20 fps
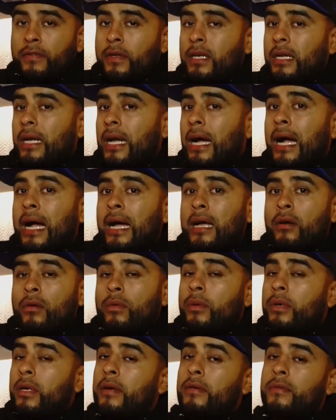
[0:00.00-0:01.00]
in God, or
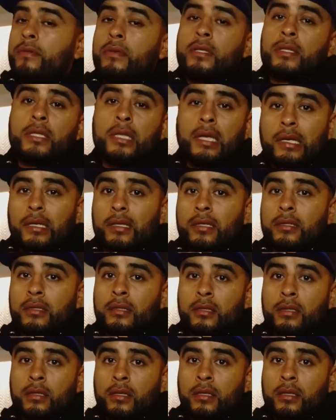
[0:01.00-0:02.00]
whatever it takes.